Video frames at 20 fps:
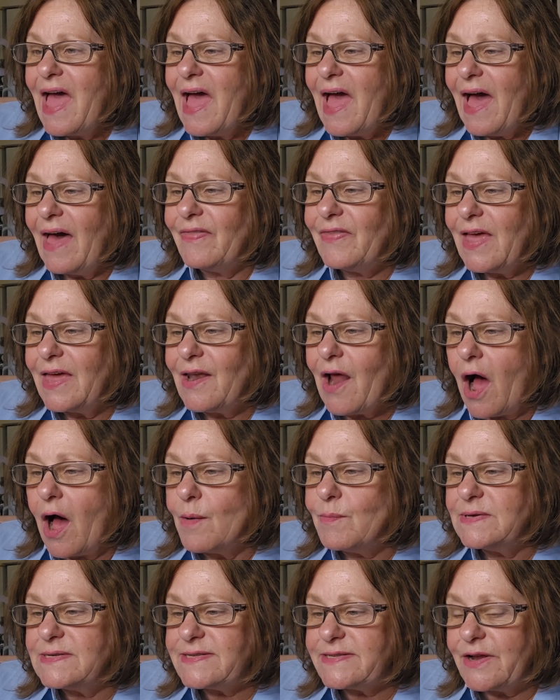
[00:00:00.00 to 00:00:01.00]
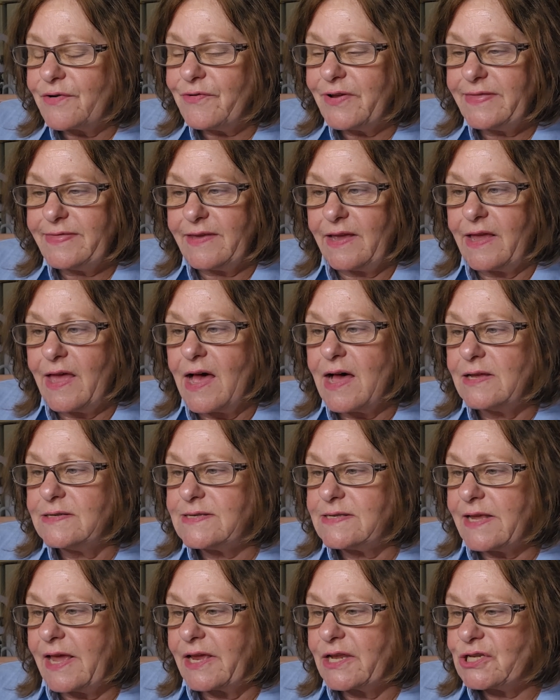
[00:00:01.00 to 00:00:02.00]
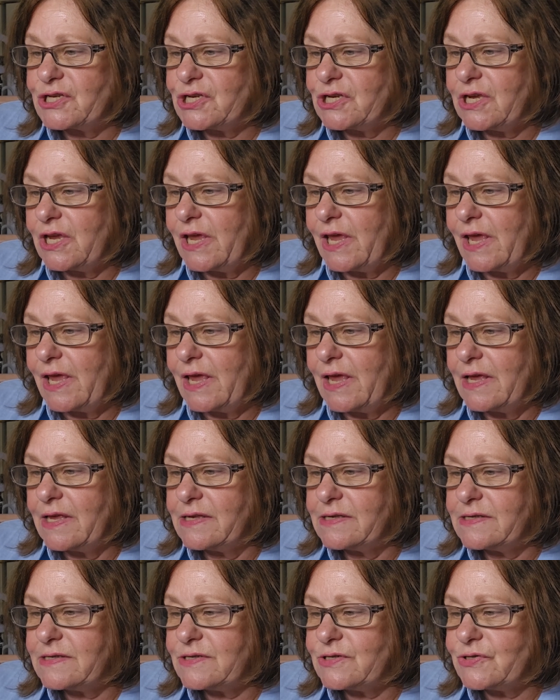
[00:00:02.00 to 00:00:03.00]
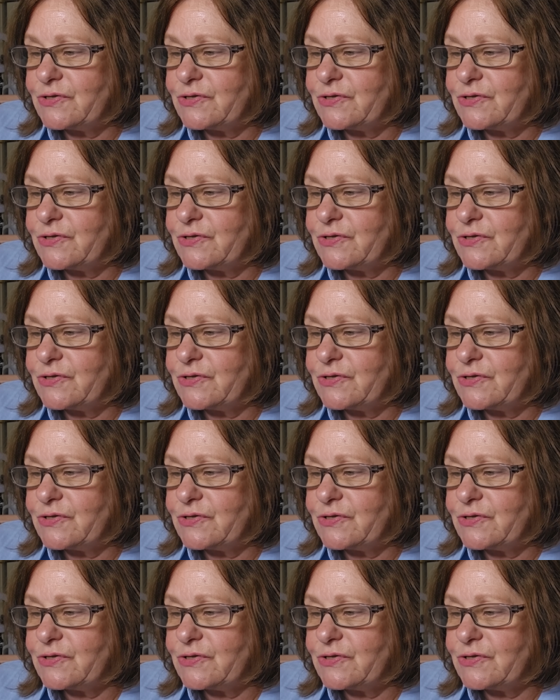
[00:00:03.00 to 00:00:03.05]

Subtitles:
And then almost everything else like cheese,